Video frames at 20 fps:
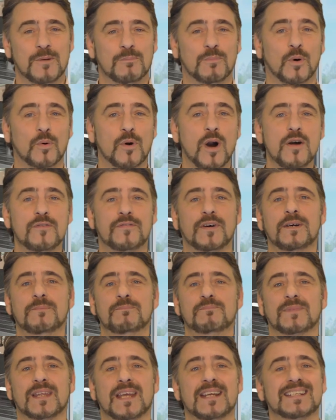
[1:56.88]
Moreover,
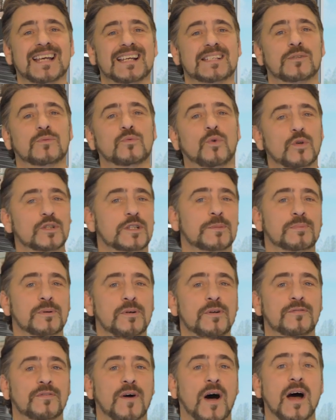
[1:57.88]
it has a
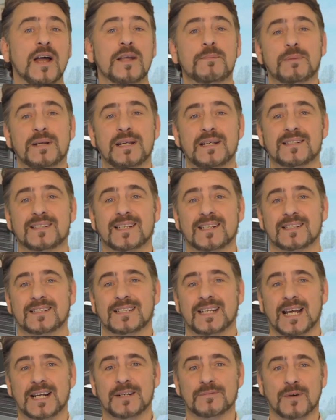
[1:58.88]
waterproof
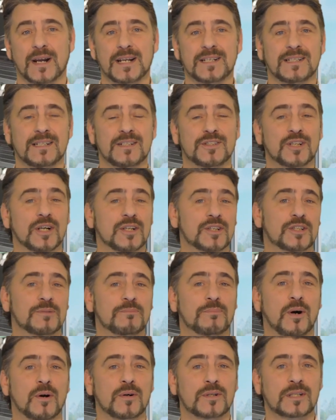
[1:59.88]
IP68 rated
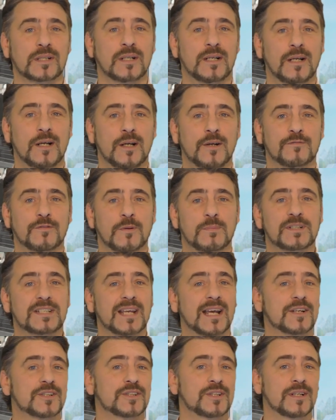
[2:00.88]
junction box for
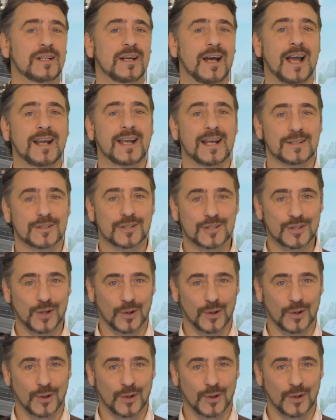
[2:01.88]
protection against